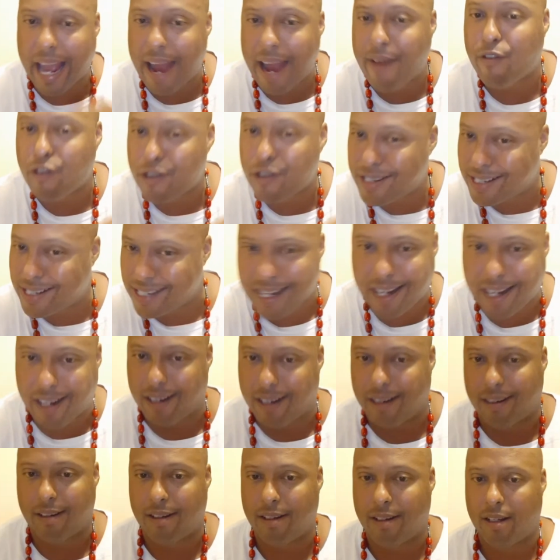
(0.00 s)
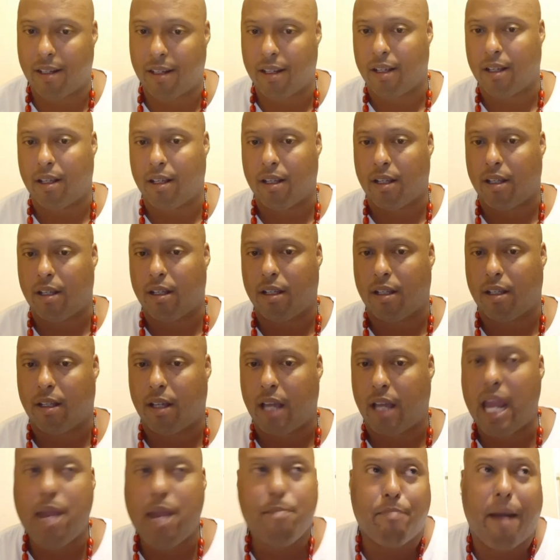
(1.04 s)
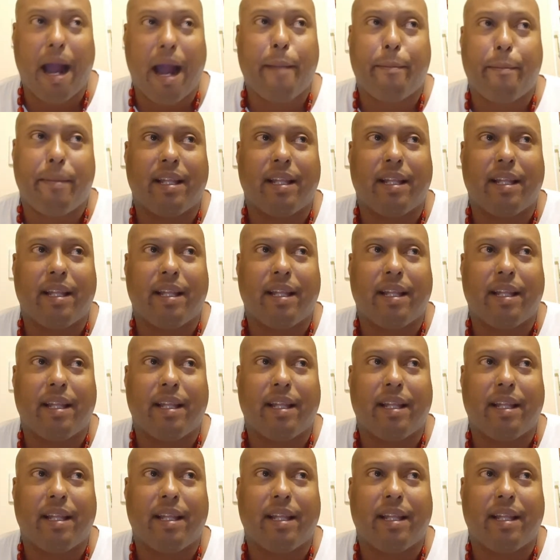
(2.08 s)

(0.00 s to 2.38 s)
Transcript: ever seen. He might